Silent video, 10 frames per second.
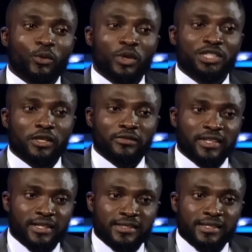Which of
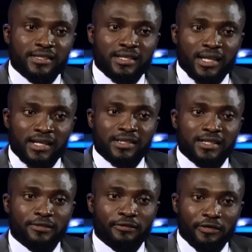these is the
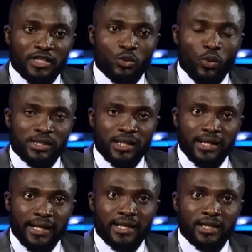largest freshwater
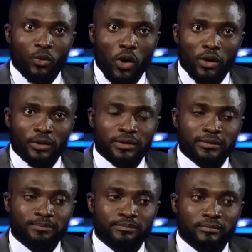lake in the world?
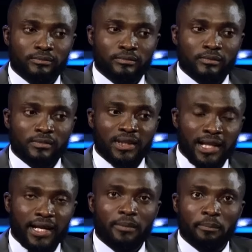
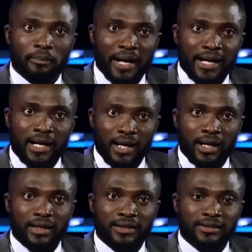Lake
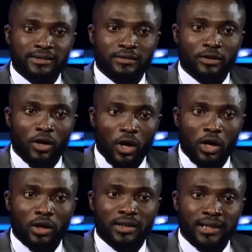Baikal
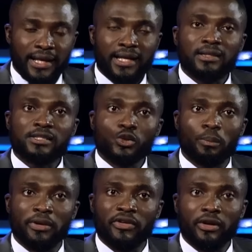or Lake
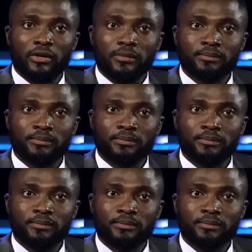Superior?